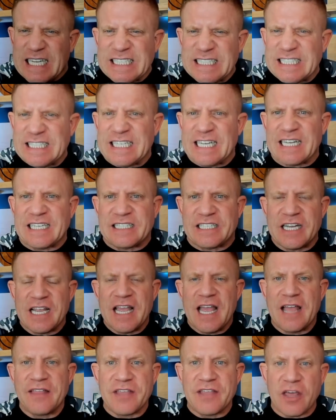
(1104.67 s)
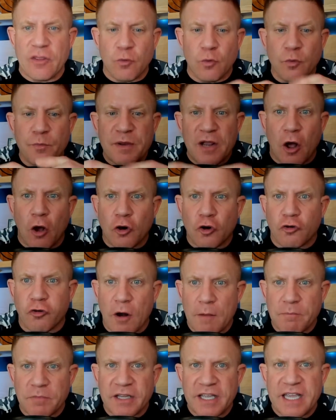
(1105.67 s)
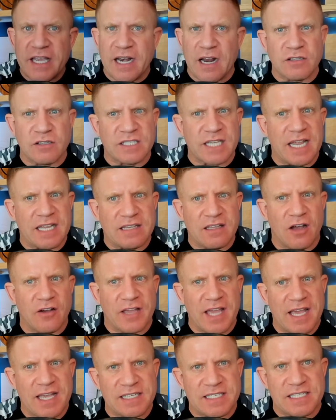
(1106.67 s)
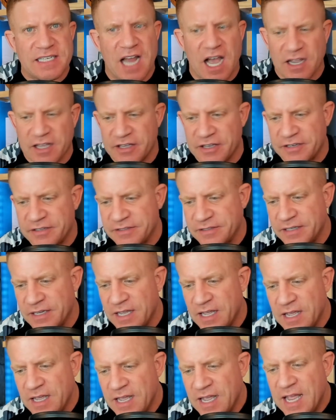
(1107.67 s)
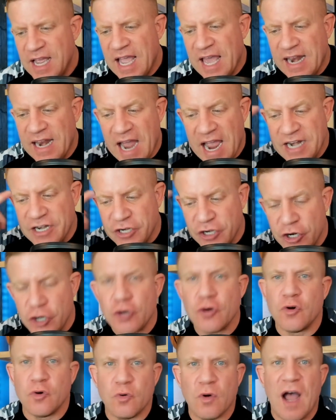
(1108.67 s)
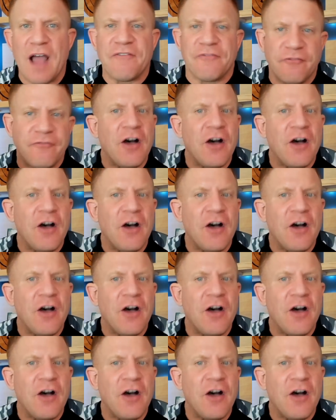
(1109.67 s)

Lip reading: and the other one would be all crumbly, and I was like, okay, this is not good. And I knew they